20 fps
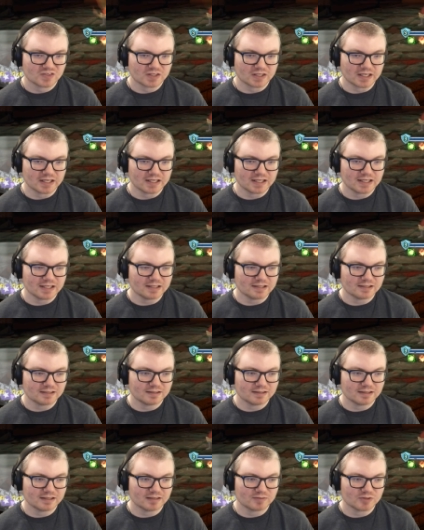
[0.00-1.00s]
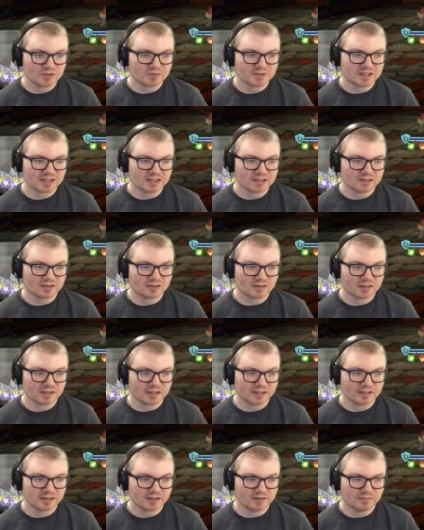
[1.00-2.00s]
Okay, he didn't damage me, it hurt
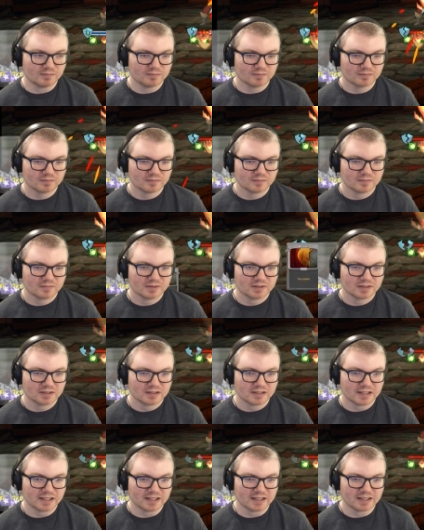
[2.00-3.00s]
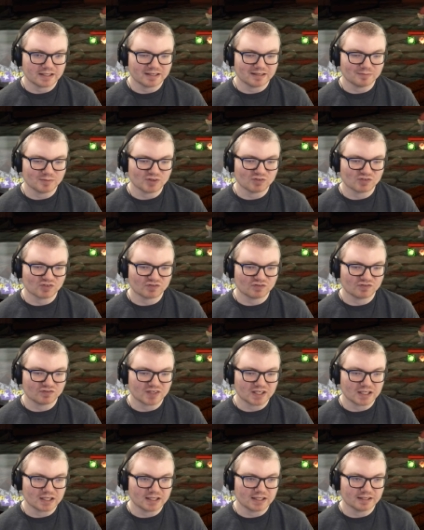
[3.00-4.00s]
him. He get hit me for
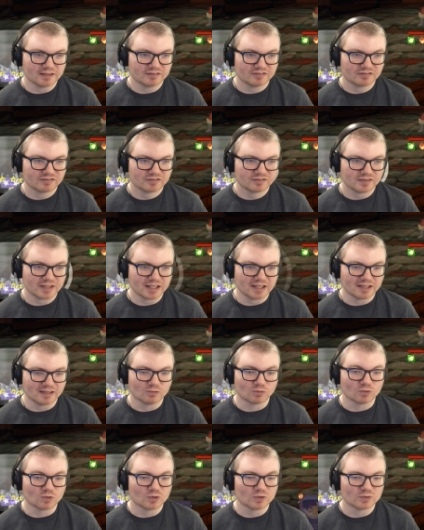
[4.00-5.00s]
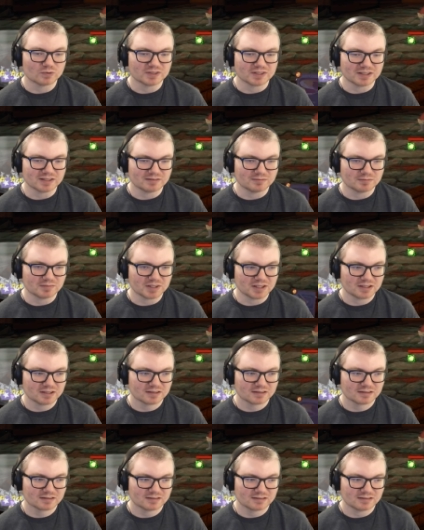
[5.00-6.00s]
five and wounded
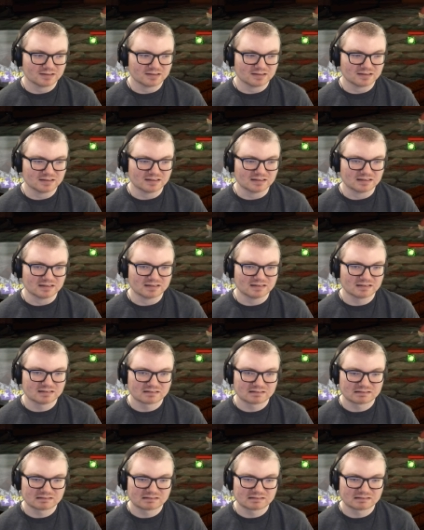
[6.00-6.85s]
me. Ugh.